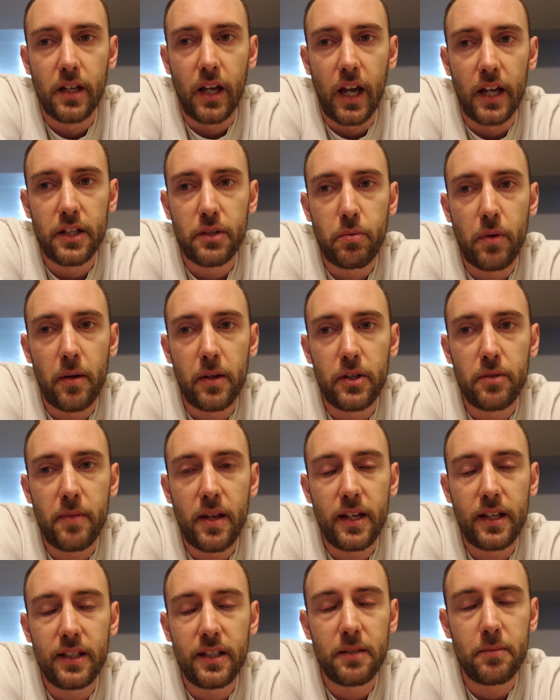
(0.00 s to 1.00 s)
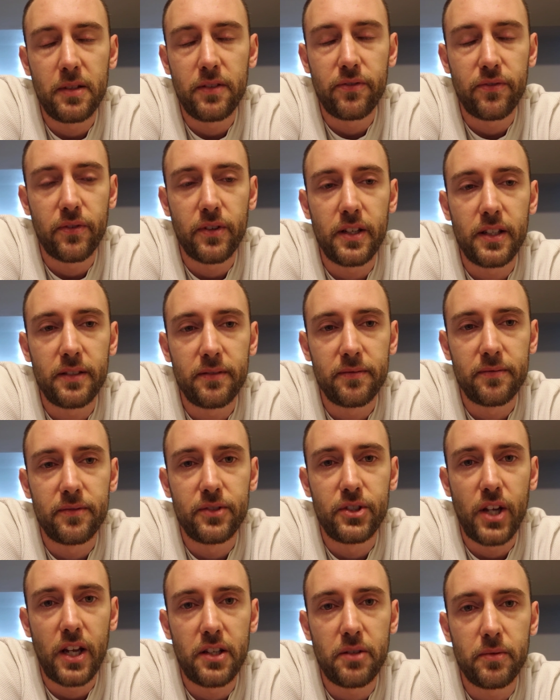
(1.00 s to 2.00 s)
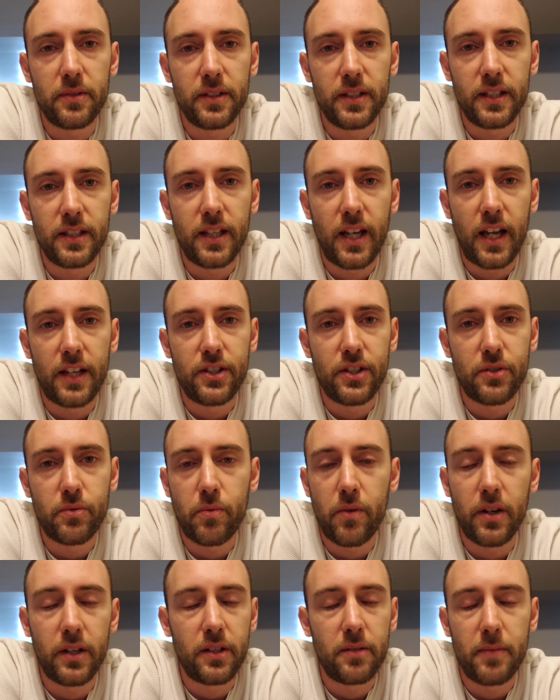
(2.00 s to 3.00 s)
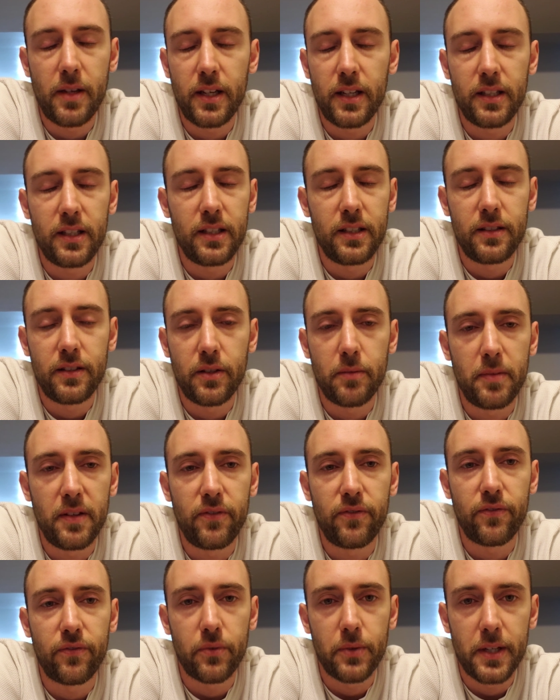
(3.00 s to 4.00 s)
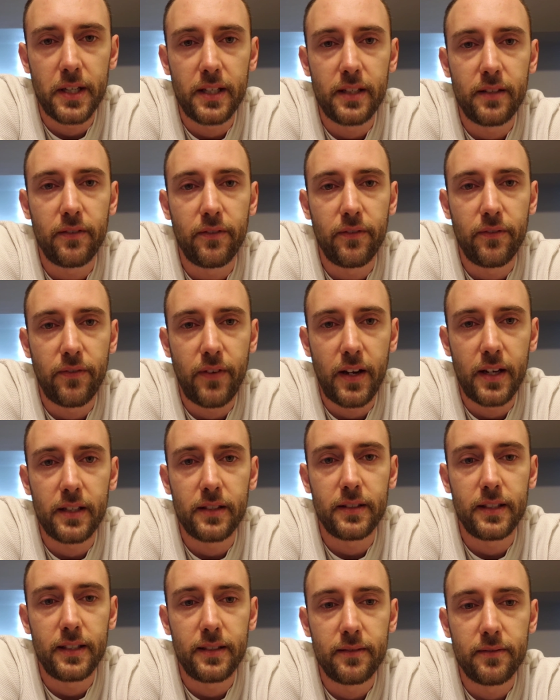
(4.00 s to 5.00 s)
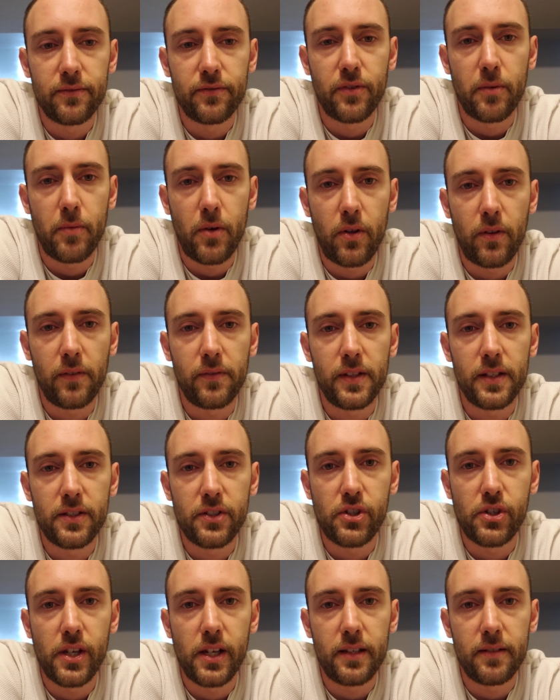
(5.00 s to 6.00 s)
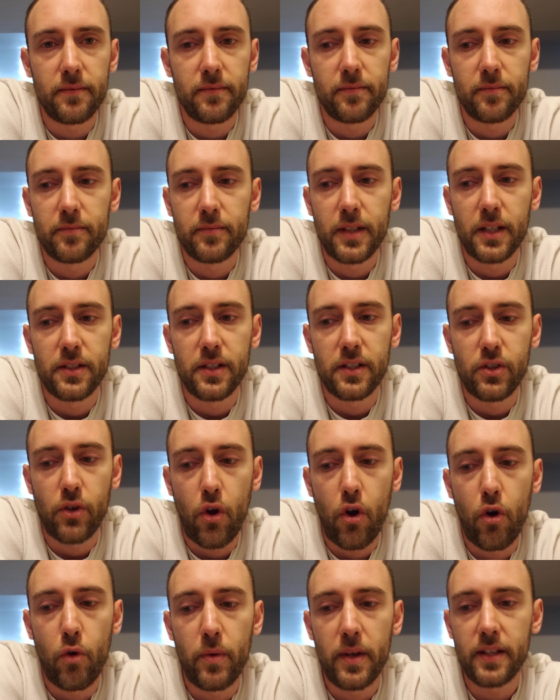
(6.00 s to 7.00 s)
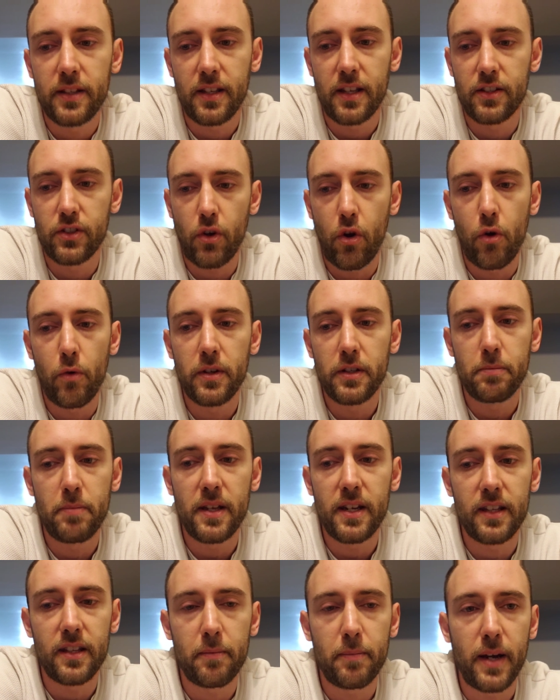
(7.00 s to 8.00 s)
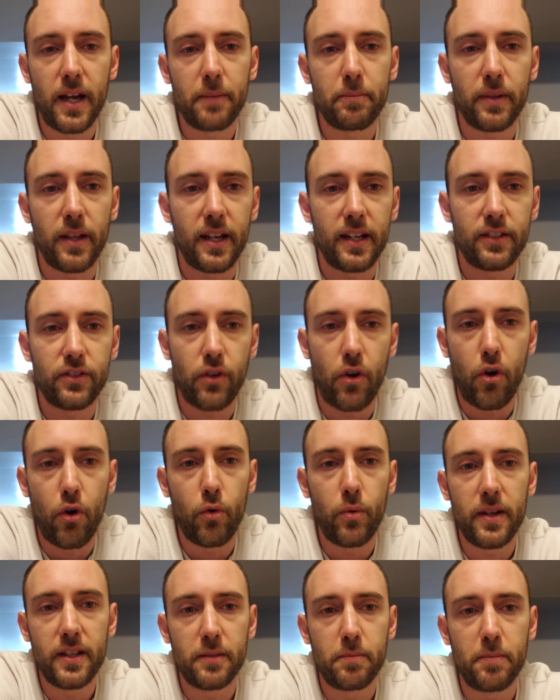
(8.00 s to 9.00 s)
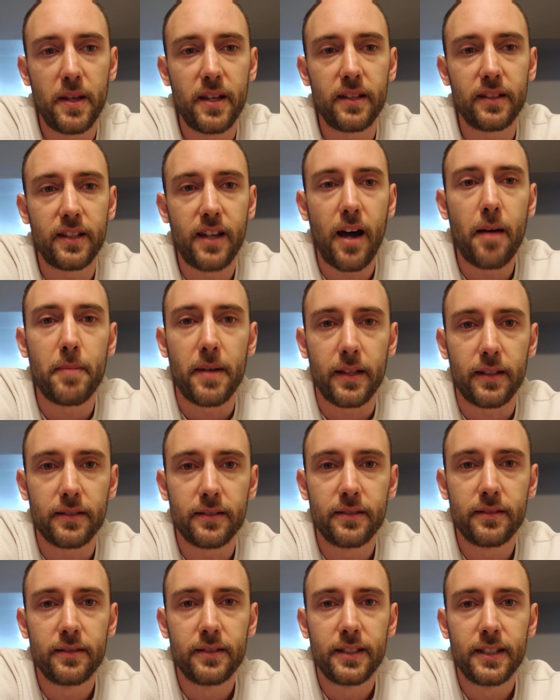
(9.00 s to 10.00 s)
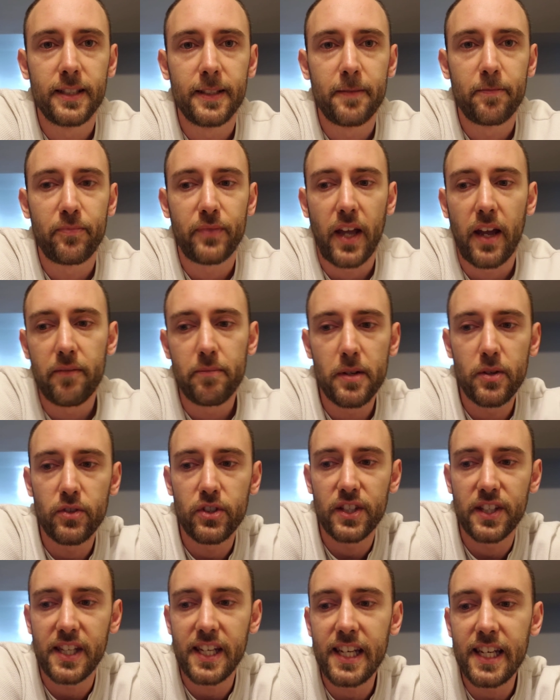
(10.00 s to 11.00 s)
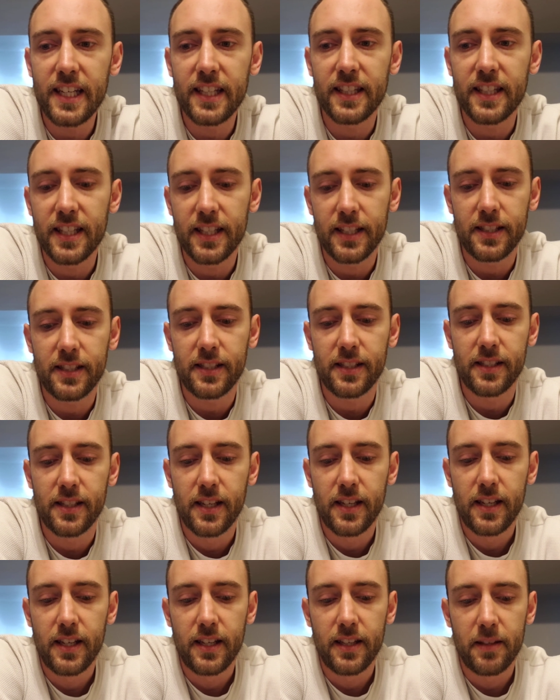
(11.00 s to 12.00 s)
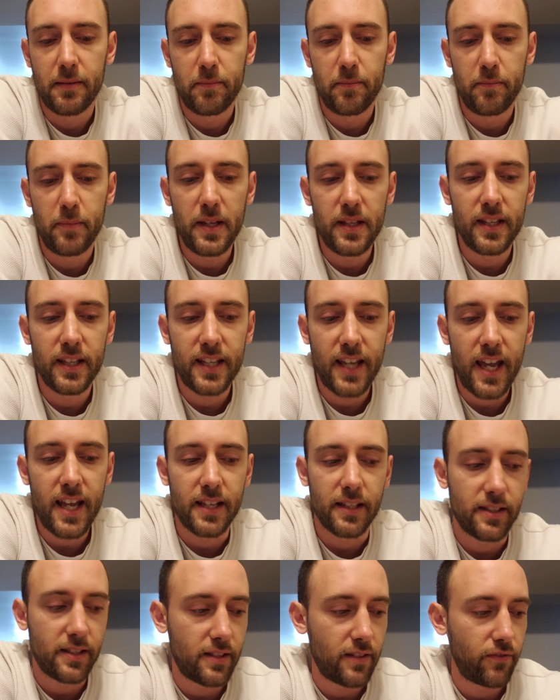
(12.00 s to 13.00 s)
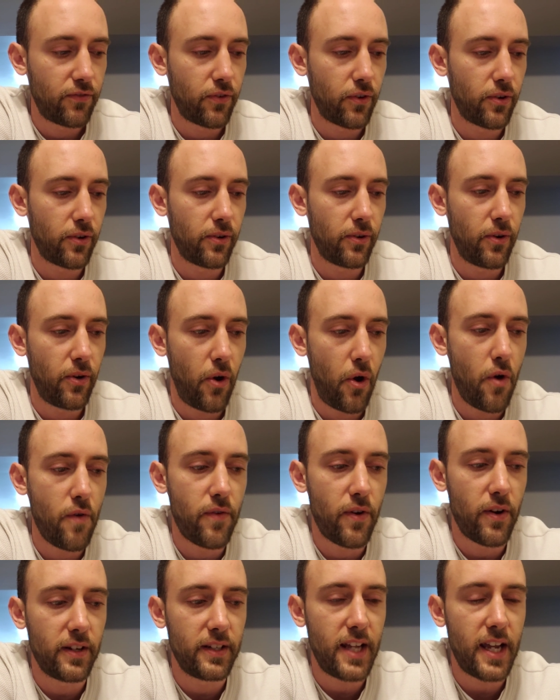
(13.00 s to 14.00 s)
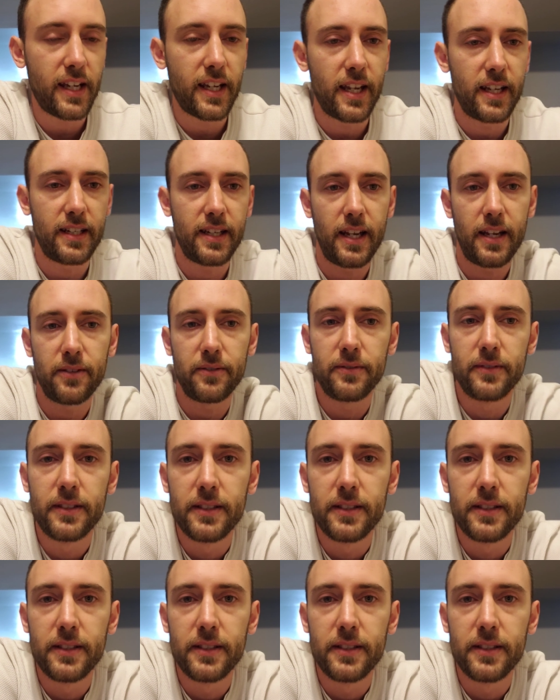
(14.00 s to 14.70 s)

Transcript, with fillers: I just want humanity to be free. Genuinely, I just want humanity to be free finally from all of this shit because it's always it's always been in the pipeline. It's always been coming. I've been seeing this be the case for over a decade now,